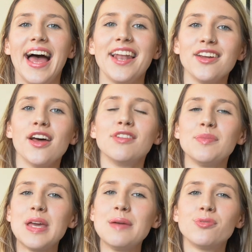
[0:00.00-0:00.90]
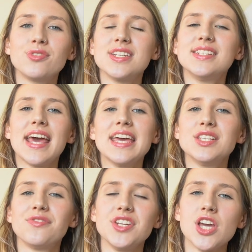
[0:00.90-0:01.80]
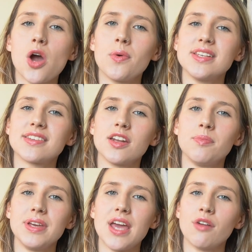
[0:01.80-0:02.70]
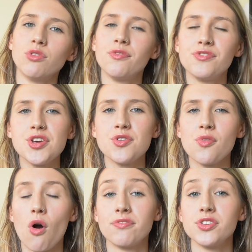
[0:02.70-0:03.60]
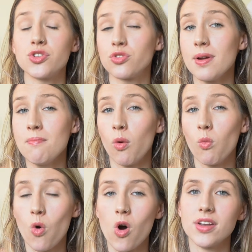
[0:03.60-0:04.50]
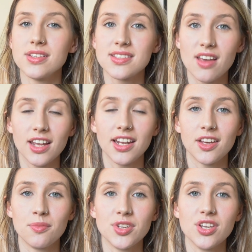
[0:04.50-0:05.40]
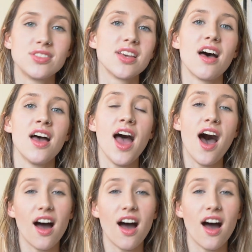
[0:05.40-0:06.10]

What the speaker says: Hello lovely people, today's video is going to be a review of the Trimm One cycling computer.